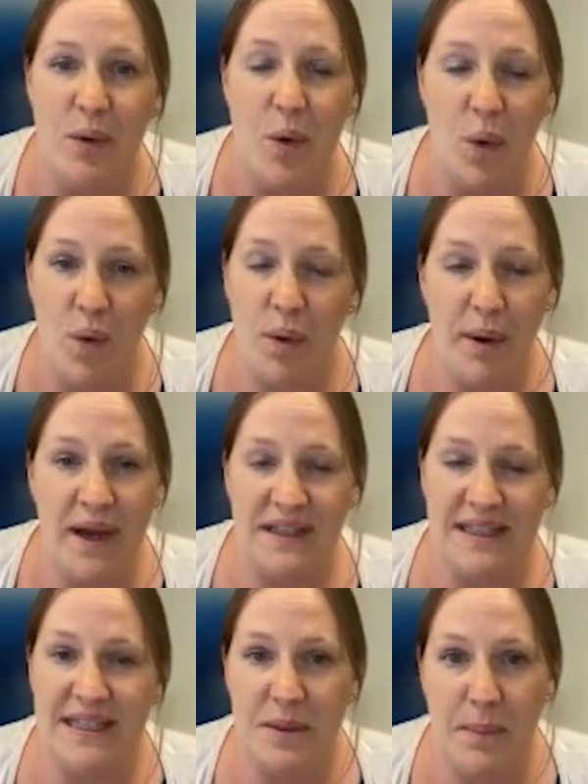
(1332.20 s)
or the
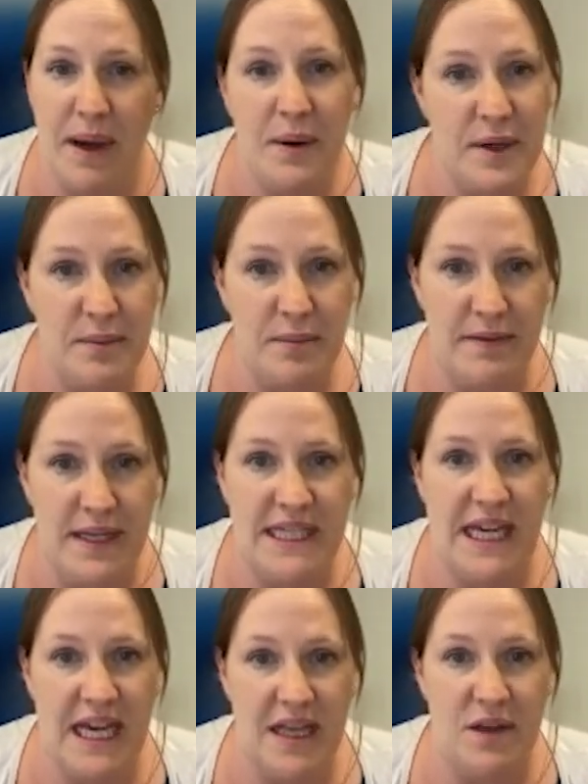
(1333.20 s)
person it's about could be
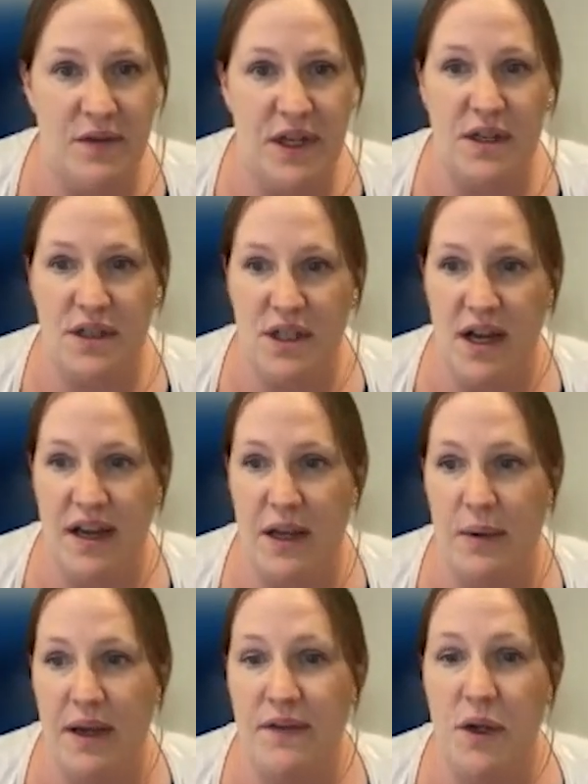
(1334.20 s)
reading it in the future.
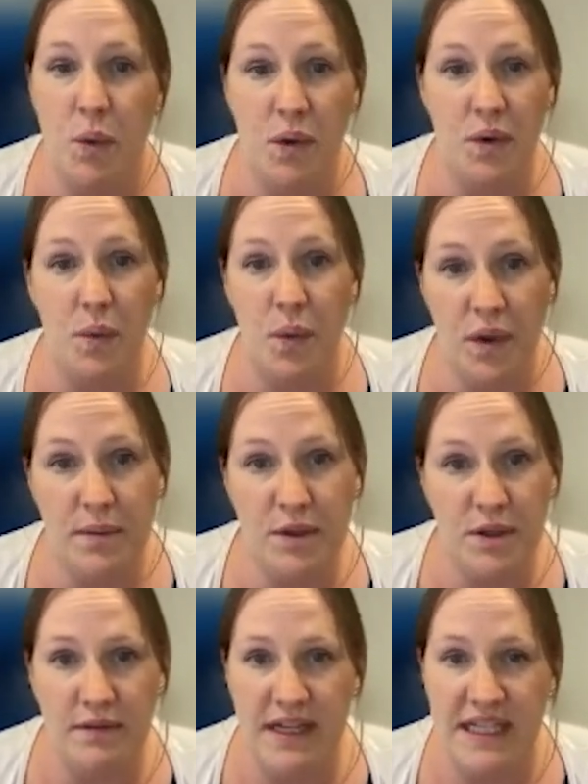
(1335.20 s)
If you wouldn't want them
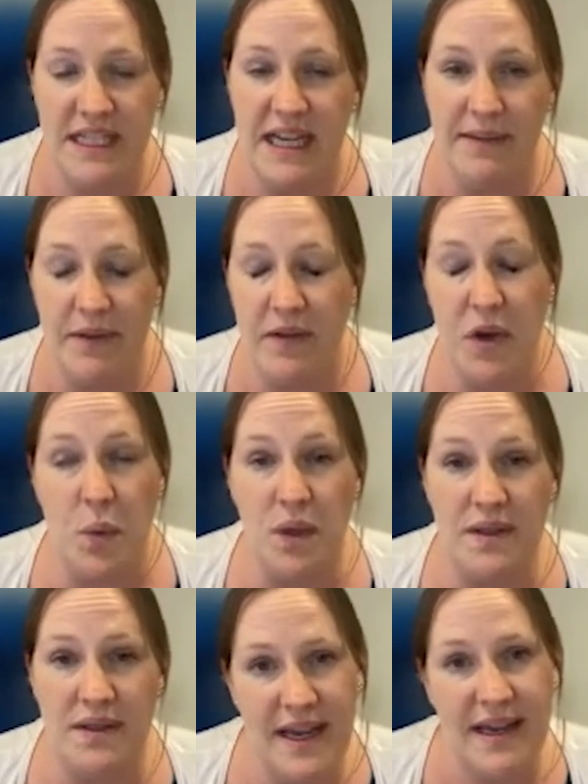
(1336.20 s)
to read it, if you
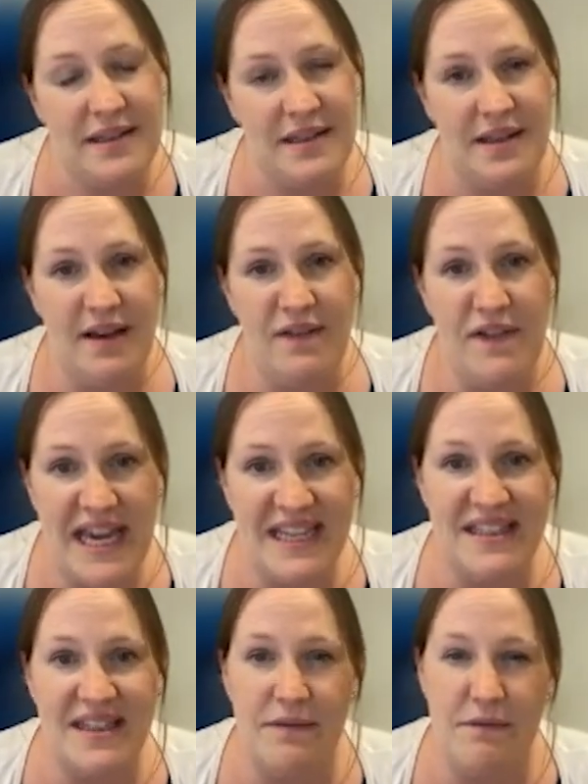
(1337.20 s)
wouldn't say it to their
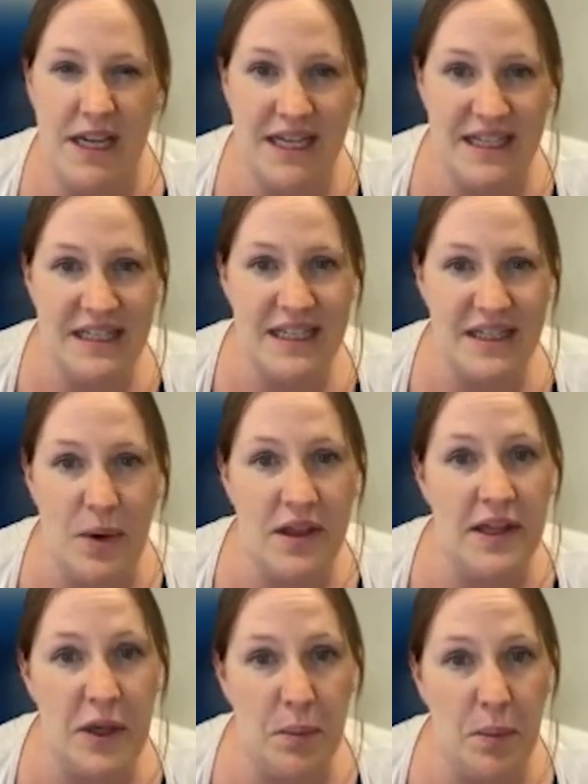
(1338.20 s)
face, then reconsider
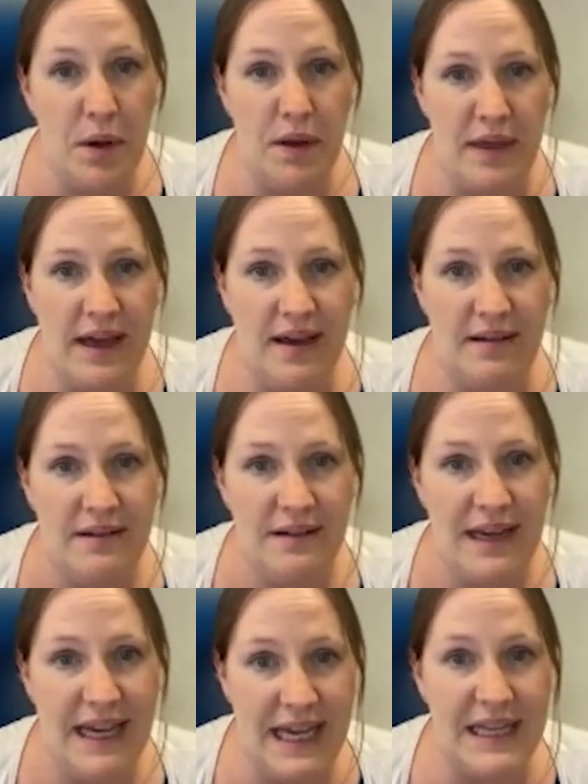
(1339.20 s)
whether you put that
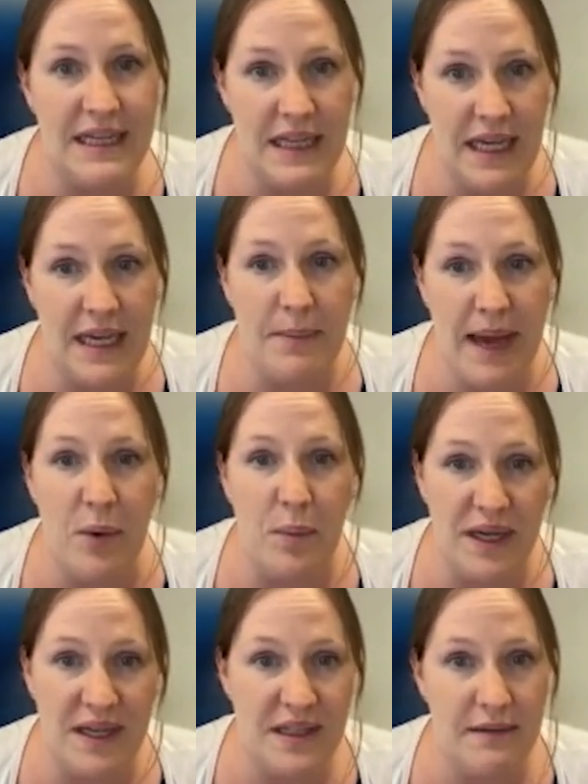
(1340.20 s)
in an email,
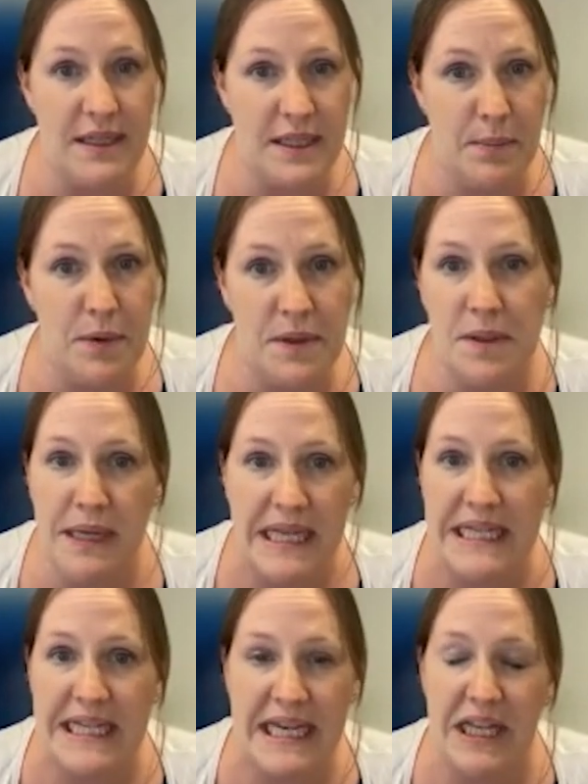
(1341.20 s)
because there is a
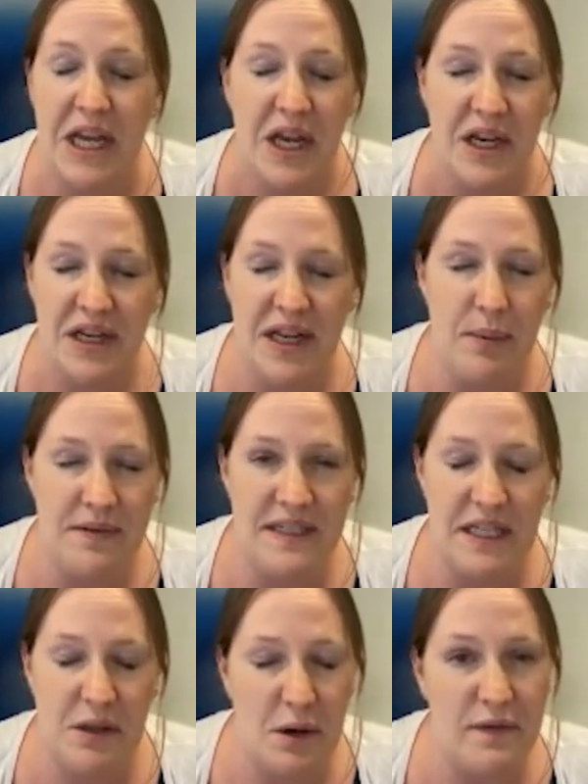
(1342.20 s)
possibility, and we've
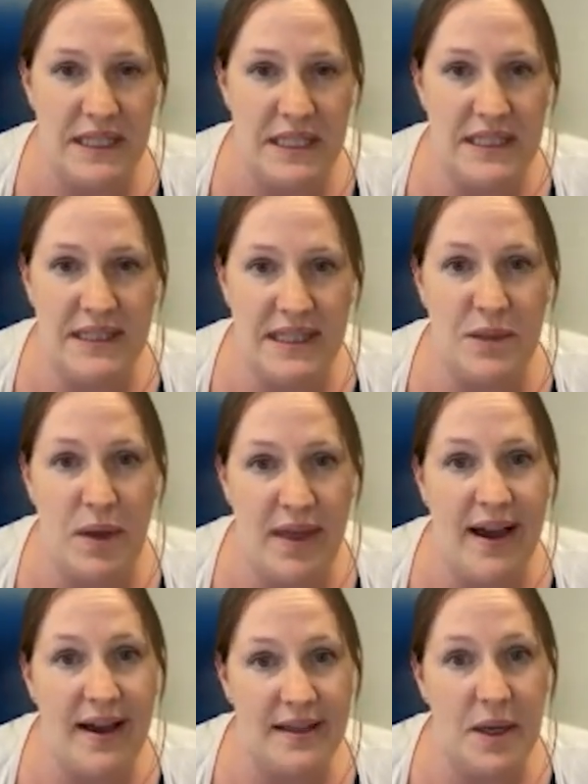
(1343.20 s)
seen a lot of instances where
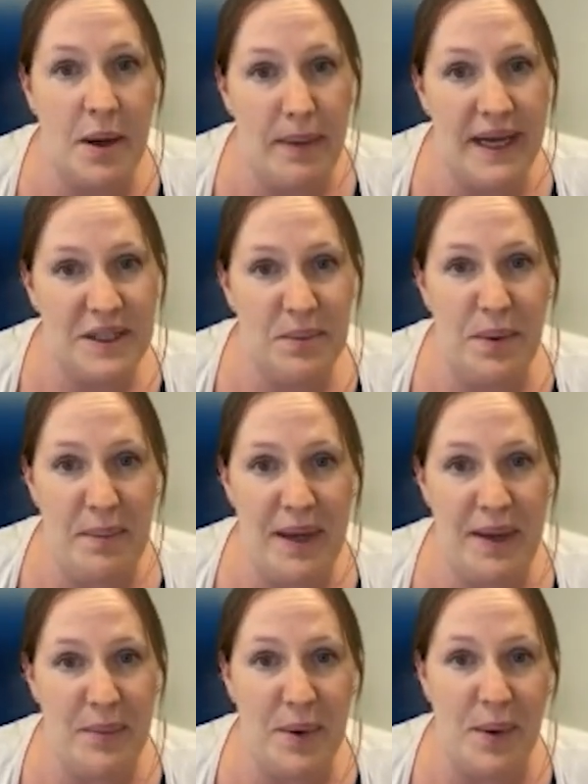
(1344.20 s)
that has come back to bite
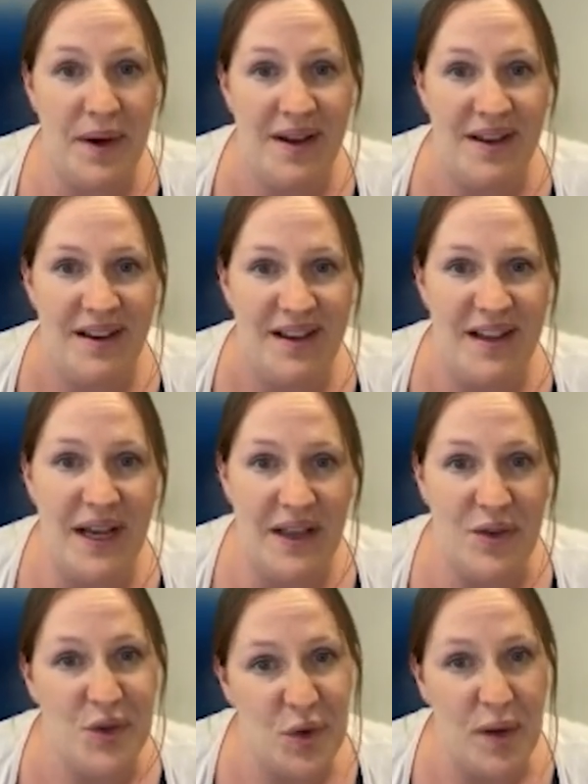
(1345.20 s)
people
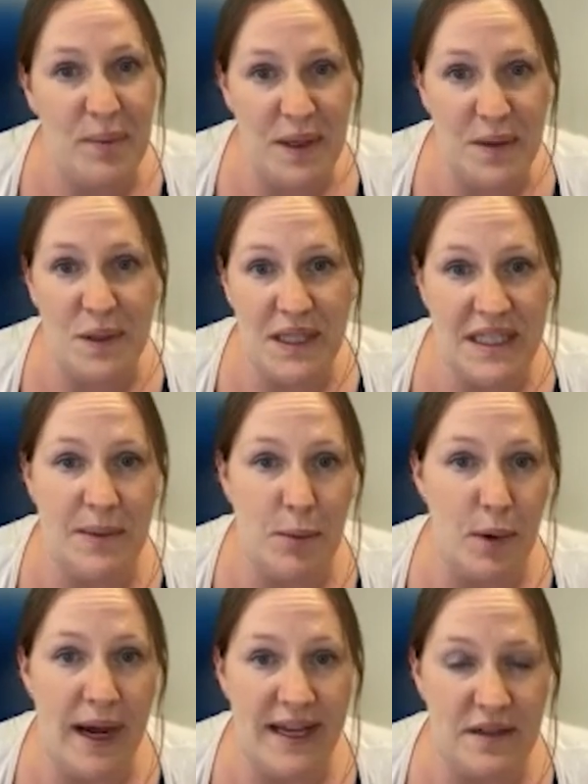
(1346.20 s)
in the tribunal system,
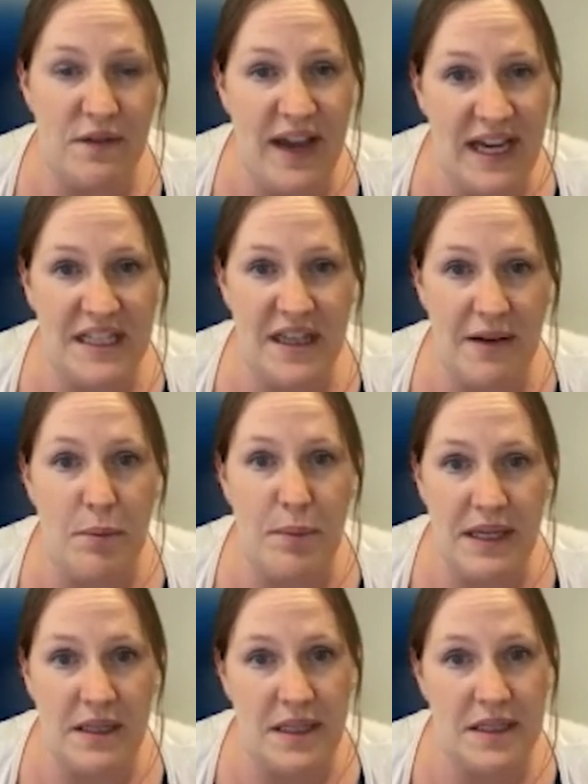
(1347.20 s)
or has affected their
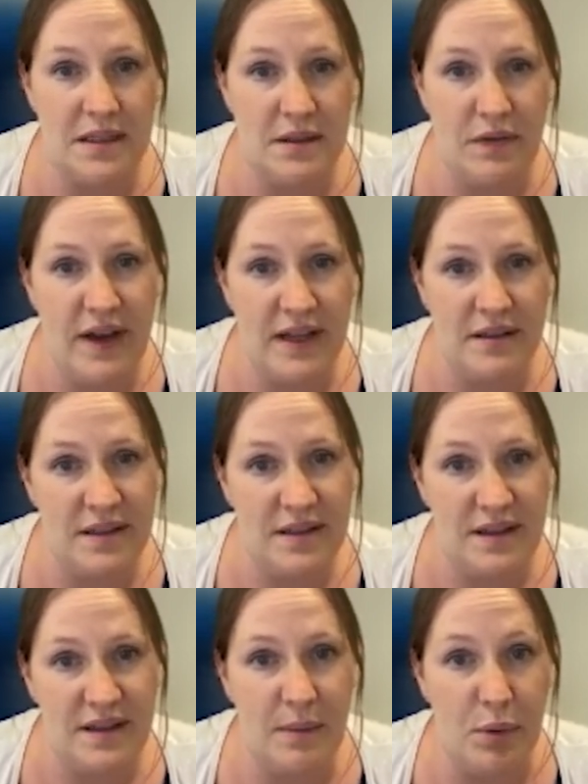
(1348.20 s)
ability to defend
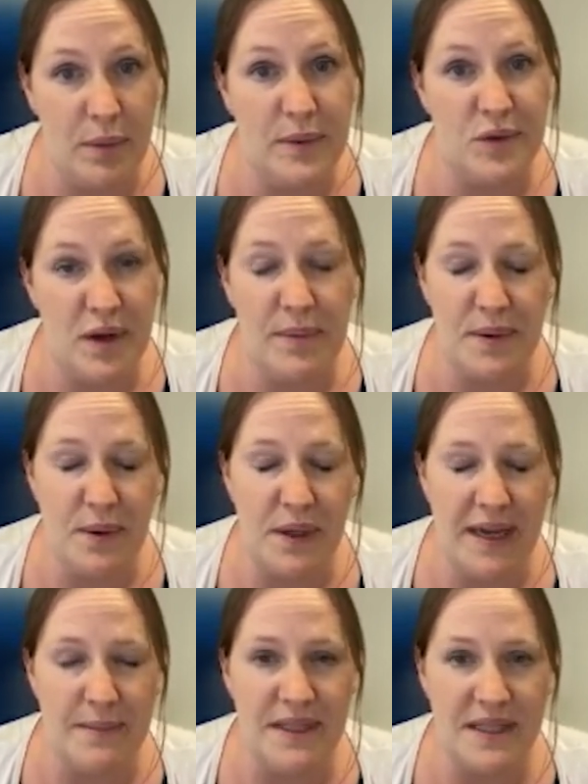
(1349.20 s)
employment tribunal
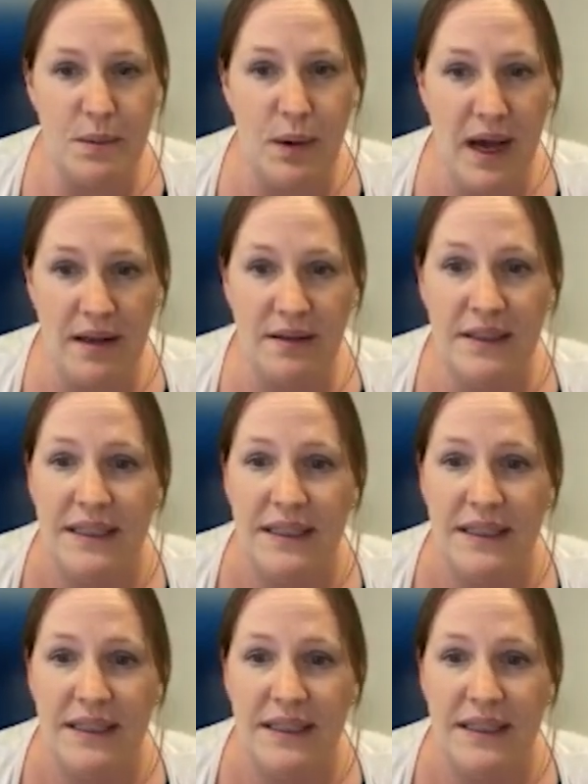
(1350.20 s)
claims as well.